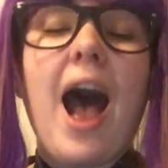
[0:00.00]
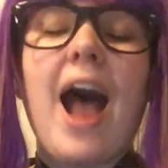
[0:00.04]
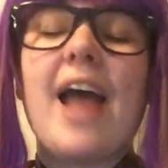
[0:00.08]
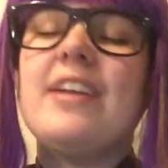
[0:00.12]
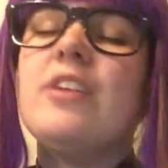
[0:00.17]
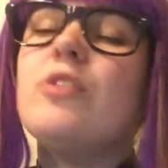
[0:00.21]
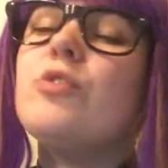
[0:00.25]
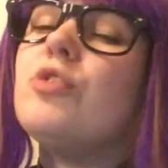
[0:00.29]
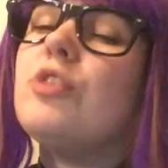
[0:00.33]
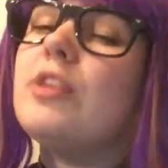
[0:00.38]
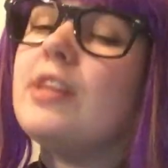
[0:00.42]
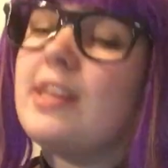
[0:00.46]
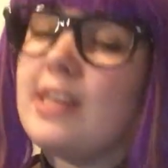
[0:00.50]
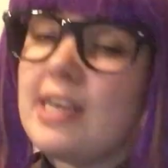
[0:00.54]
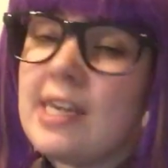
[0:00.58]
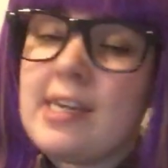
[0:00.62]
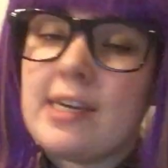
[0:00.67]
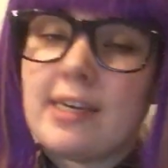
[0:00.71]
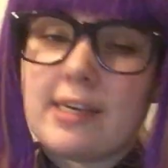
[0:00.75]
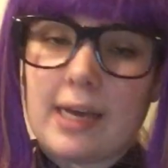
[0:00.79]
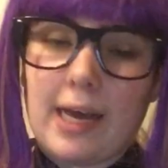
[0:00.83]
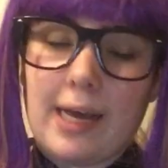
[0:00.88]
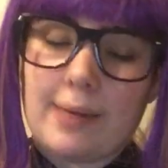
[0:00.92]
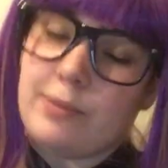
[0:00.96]
I don't
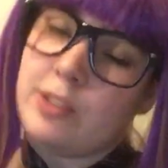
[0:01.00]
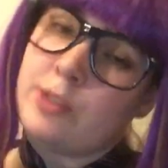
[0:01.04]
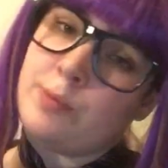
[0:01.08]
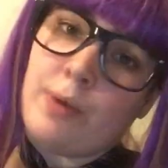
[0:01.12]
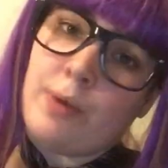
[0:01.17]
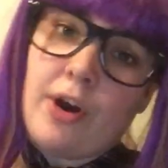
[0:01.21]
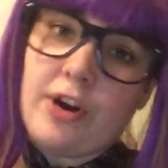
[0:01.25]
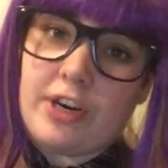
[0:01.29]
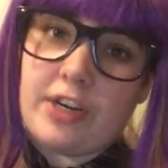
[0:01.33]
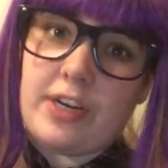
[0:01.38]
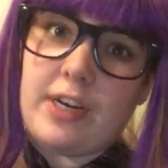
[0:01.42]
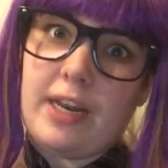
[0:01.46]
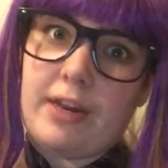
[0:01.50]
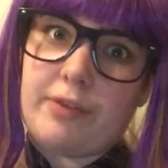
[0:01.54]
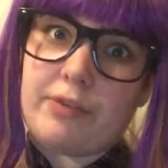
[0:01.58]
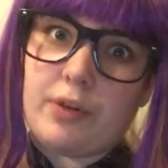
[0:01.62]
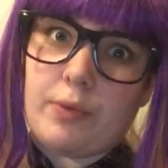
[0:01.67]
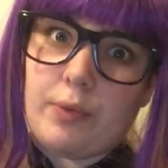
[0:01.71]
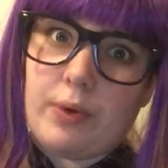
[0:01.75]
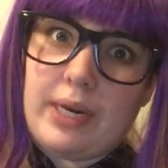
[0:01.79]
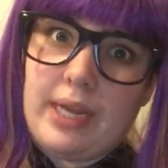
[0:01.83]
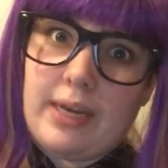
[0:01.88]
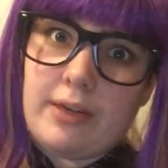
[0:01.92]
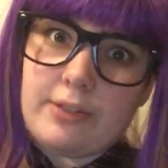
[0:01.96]
think I'm smarter than
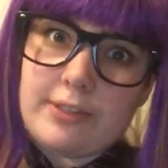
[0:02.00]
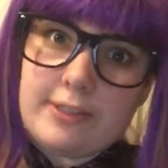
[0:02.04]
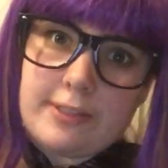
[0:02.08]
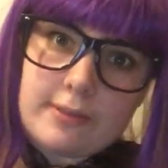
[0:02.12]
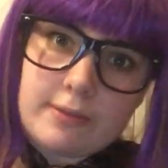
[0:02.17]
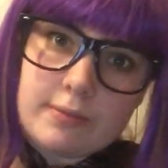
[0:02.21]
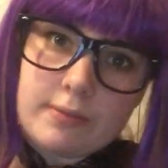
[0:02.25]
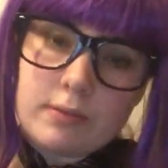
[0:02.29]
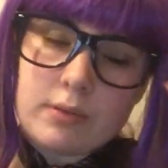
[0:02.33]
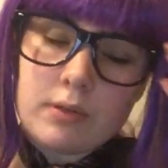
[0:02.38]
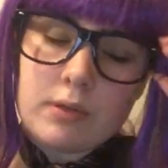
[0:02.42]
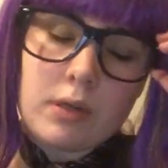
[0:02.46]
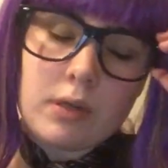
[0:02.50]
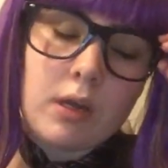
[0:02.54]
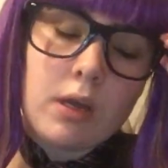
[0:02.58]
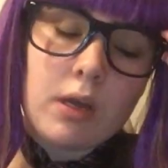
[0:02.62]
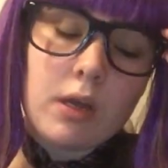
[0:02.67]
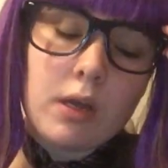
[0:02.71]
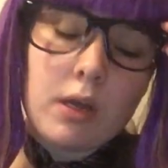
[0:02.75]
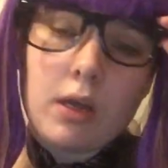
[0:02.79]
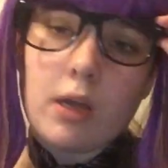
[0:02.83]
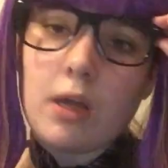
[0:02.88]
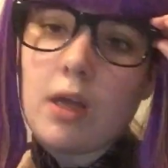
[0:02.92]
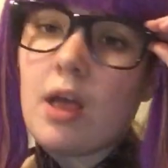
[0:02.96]
everyone else.
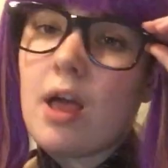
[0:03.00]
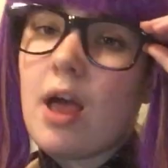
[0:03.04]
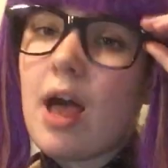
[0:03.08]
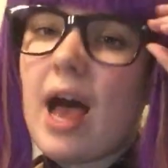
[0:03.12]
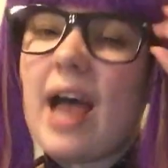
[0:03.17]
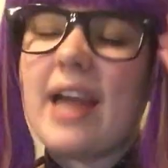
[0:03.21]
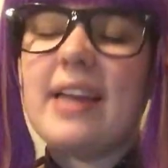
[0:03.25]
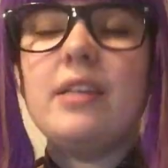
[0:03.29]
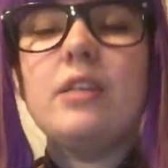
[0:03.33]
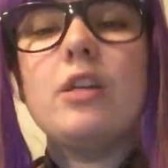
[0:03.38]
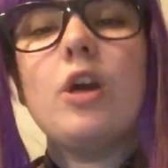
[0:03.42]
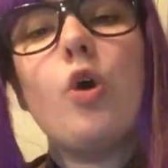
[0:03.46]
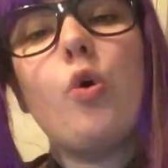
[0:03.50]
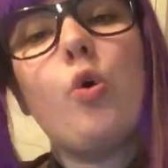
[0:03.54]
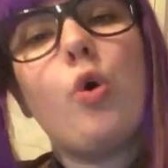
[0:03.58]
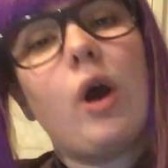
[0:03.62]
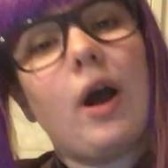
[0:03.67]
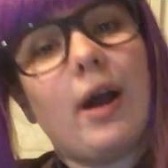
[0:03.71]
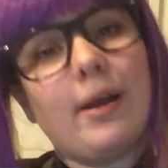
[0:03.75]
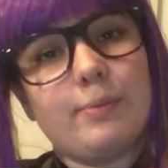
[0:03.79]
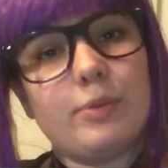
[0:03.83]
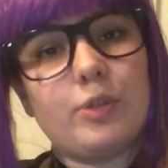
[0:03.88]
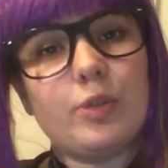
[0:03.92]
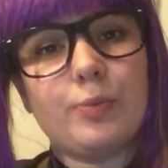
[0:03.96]
I know
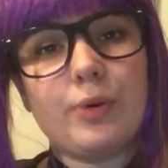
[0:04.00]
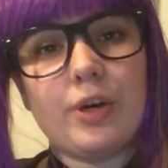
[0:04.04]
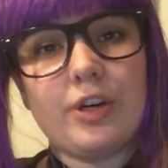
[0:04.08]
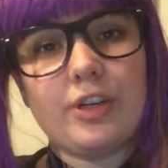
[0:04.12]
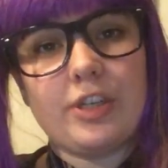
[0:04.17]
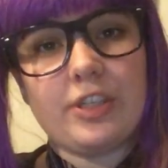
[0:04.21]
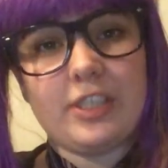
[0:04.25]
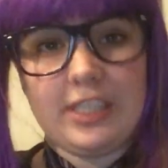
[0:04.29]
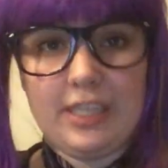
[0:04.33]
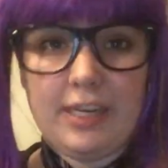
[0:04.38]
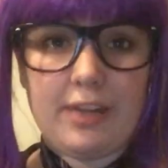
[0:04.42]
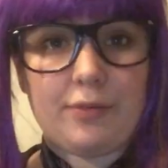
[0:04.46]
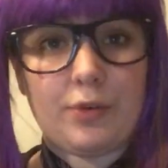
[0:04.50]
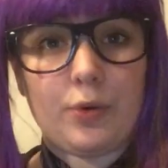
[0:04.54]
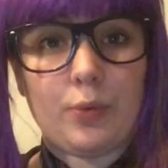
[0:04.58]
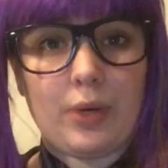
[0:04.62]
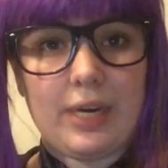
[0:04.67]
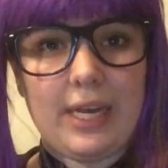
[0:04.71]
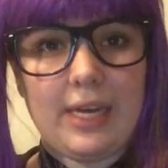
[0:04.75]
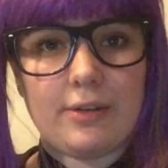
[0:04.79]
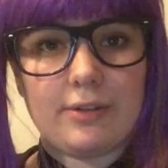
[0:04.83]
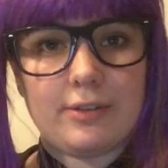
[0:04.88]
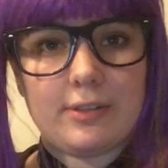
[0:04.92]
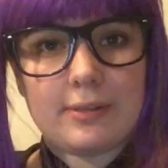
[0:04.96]
I'm smarter than
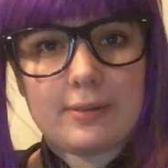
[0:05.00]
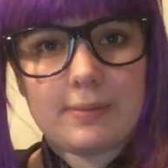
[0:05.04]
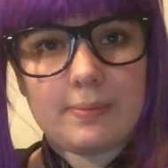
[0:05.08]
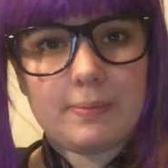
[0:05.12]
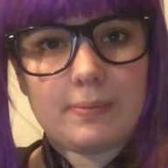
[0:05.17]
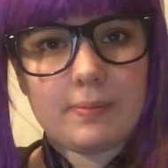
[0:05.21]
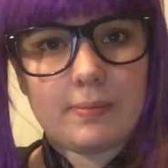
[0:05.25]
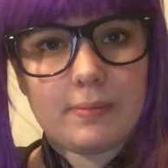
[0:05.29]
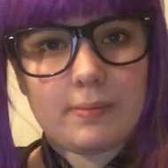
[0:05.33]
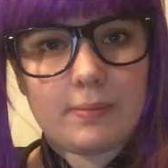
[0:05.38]
everyone else.